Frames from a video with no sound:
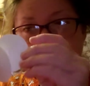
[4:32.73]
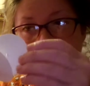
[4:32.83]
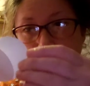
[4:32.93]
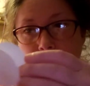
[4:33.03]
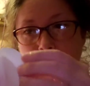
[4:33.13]

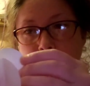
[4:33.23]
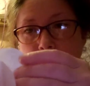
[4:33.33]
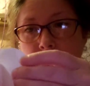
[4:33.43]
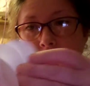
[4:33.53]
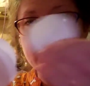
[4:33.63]
out little
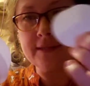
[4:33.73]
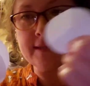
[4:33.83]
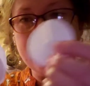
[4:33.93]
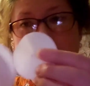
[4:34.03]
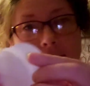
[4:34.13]
circles
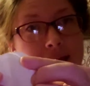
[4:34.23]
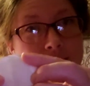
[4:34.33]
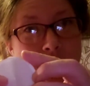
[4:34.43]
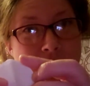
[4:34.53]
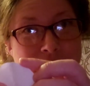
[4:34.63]
has a
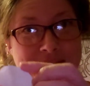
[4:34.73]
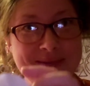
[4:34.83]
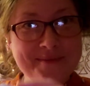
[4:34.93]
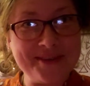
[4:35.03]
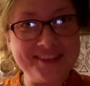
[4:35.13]
hole in the
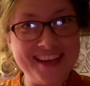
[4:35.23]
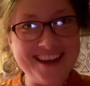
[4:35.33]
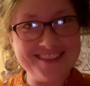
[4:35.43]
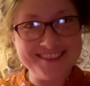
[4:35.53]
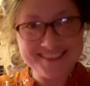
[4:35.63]
middle now.